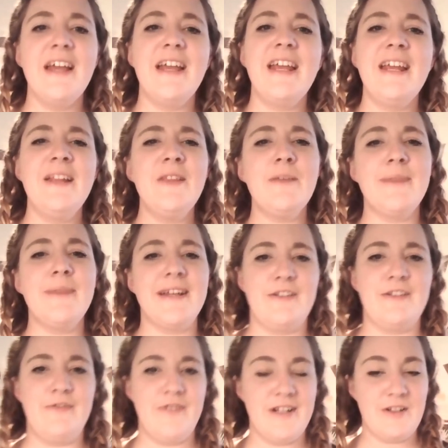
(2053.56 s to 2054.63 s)
In the
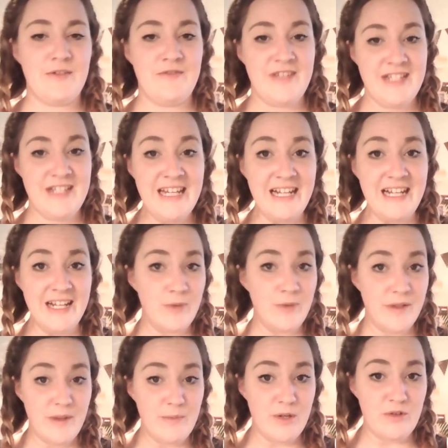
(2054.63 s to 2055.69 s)
battlefield of dealing
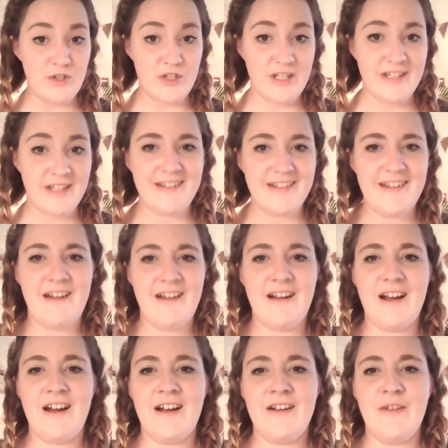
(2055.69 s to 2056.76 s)
with emotions, there
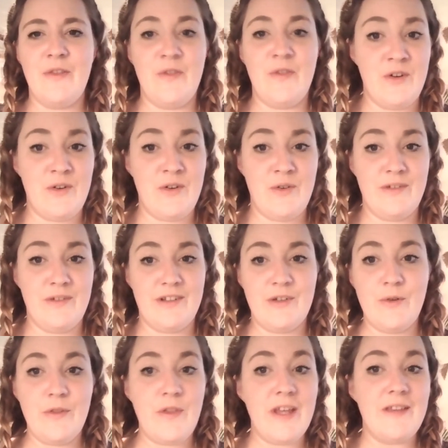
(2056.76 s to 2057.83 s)
are those who
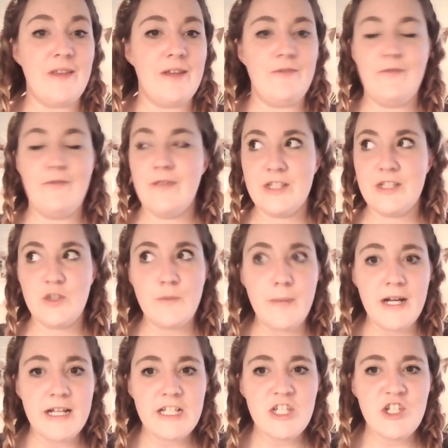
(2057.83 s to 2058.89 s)
think they feel too
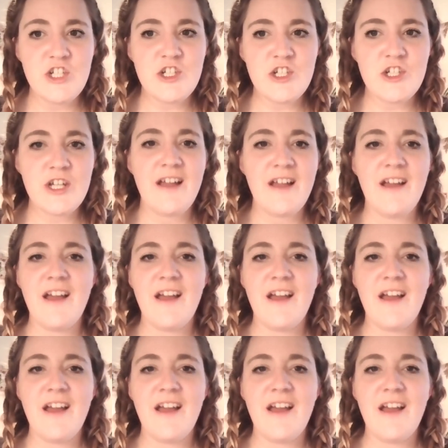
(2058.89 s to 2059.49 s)
much